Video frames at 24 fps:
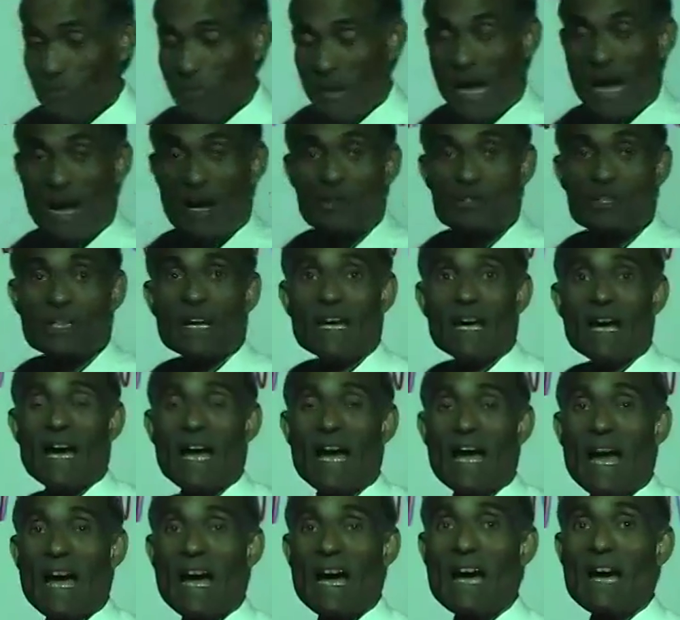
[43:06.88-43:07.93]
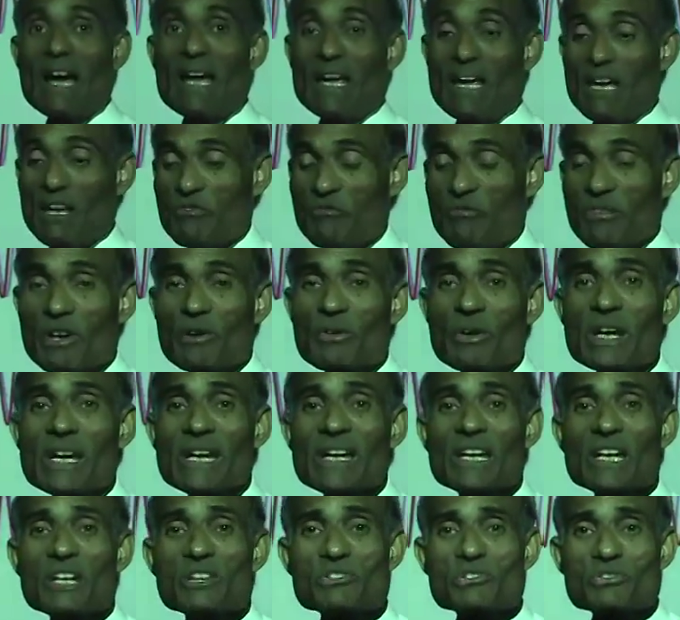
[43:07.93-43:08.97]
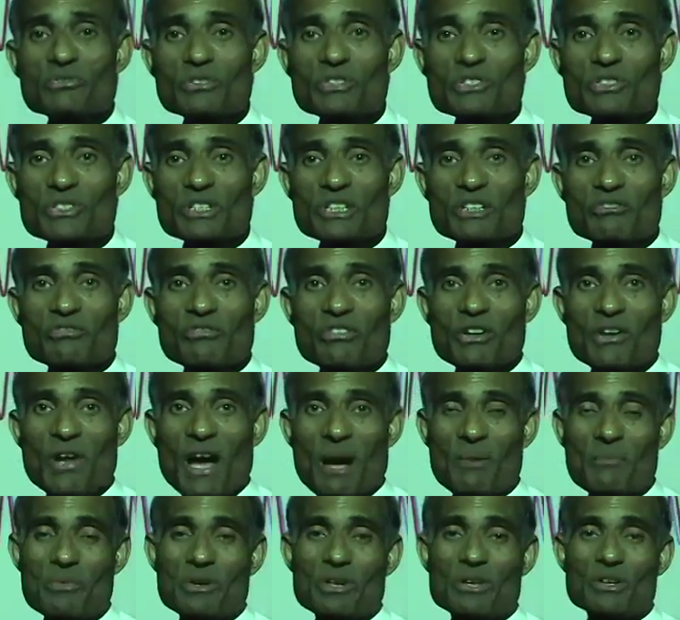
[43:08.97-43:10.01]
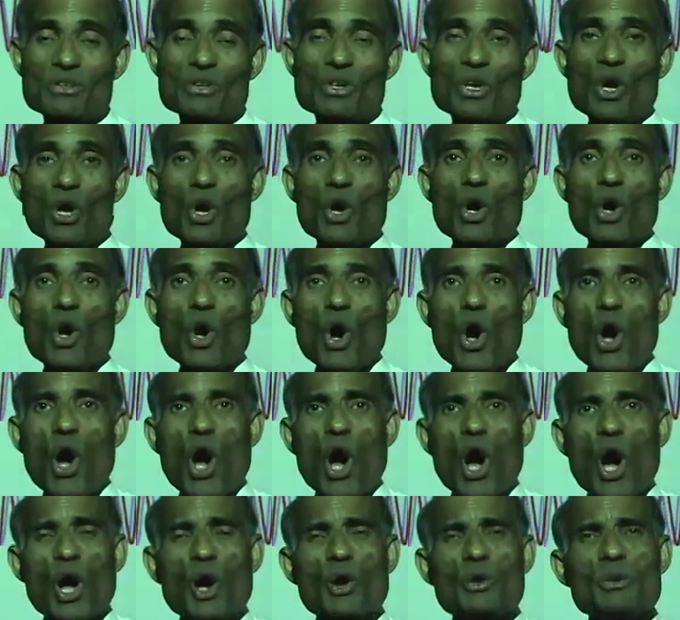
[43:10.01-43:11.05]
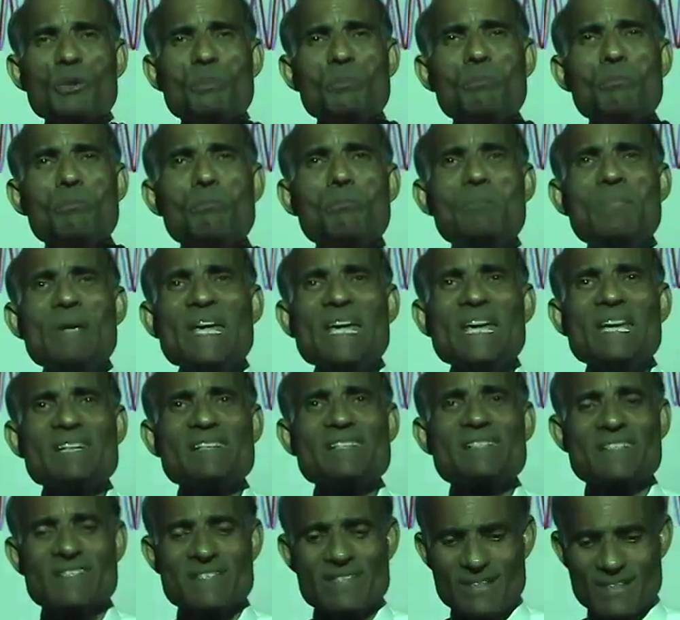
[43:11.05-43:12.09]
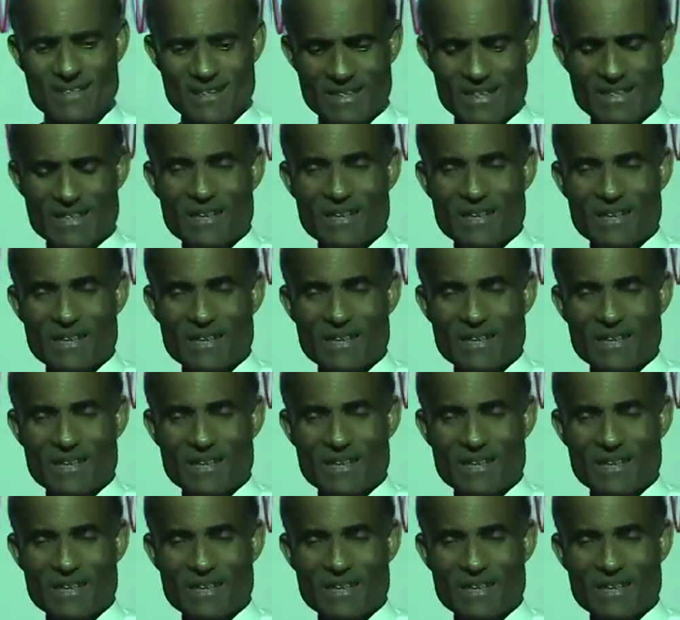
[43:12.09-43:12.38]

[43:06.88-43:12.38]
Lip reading: about a very interesting phenomenon called beats.